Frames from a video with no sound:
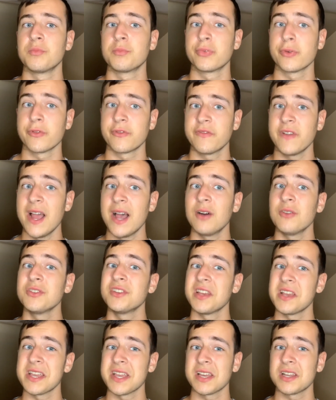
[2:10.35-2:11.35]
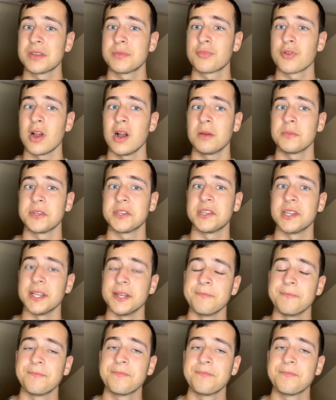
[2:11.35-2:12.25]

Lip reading: profound and promising.